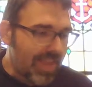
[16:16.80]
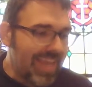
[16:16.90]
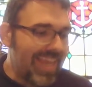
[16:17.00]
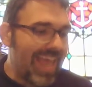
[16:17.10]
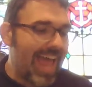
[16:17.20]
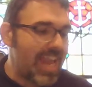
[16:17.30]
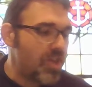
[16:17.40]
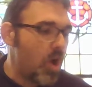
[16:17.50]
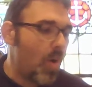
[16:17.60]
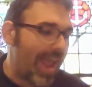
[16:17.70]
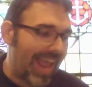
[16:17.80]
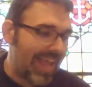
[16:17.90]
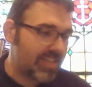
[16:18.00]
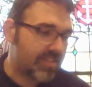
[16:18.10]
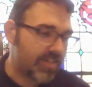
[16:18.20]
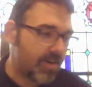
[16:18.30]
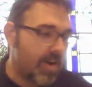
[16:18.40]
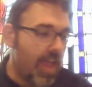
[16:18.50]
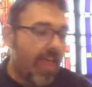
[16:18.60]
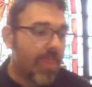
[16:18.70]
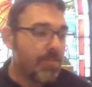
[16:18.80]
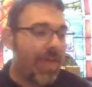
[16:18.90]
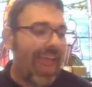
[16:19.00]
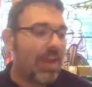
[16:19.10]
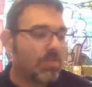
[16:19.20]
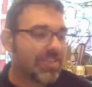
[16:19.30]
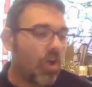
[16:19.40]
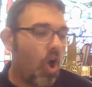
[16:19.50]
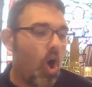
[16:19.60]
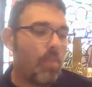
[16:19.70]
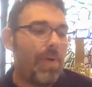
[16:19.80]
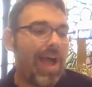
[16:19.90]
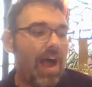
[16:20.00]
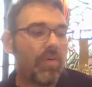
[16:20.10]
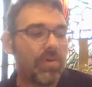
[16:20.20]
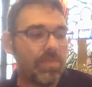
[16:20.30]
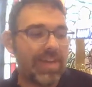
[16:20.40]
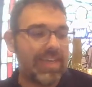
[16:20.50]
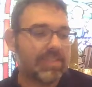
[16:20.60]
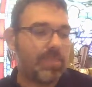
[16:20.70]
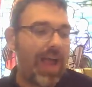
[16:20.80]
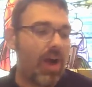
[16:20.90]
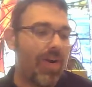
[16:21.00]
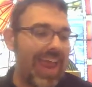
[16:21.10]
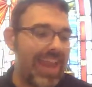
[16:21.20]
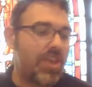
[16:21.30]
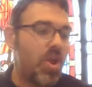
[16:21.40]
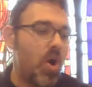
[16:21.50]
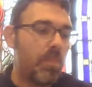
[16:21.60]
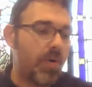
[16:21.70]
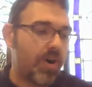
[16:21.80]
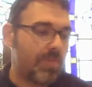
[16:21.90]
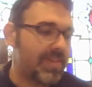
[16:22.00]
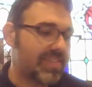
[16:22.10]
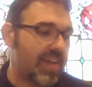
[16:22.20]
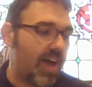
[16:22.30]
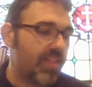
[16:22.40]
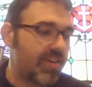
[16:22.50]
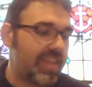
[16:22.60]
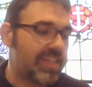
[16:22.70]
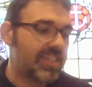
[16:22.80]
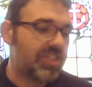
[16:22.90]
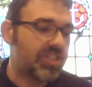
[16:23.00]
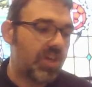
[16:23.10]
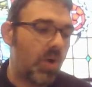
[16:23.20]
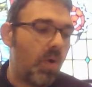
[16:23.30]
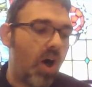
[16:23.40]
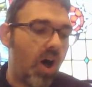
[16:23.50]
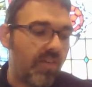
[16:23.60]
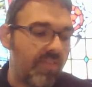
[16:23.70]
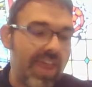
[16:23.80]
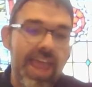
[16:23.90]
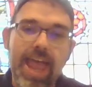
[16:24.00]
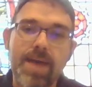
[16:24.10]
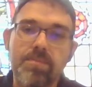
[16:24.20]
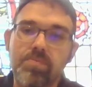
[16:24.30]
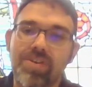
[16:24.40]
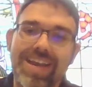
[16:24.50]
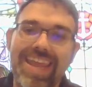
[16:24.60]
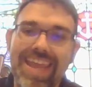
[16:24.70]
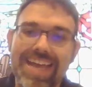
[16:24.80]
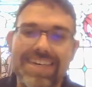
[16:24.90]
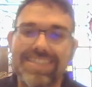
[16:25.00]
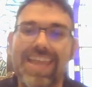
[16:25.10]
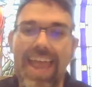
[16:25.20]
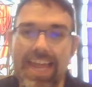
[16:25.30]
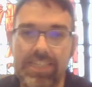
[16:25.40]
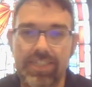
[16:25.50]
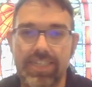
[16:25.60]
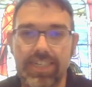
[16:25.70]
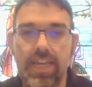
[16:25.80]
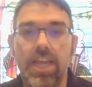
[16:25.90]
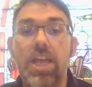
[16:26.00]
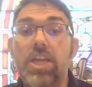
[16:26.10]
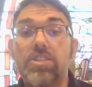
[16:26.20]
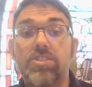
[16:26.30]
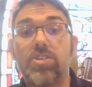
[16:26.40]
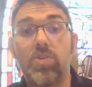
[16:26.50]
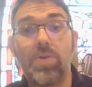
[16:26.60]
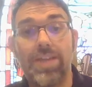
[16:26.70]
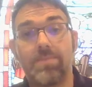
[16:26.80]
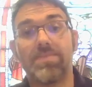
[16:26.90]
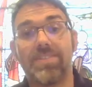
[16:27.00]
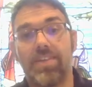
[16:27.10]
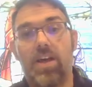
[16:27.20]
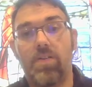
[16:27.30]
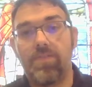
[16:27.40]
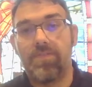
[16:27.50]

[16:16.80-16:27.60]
He had no answer. The man was all power, but his power had no purpose other than to show off and bringing attention to himself.